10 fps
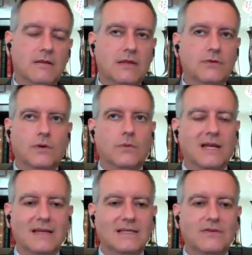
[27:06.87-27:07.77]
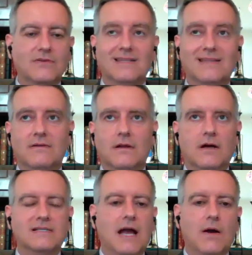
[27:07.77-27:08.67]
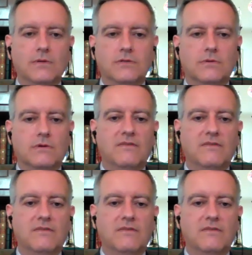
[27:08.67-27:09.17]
They thought it would get down to the last hours or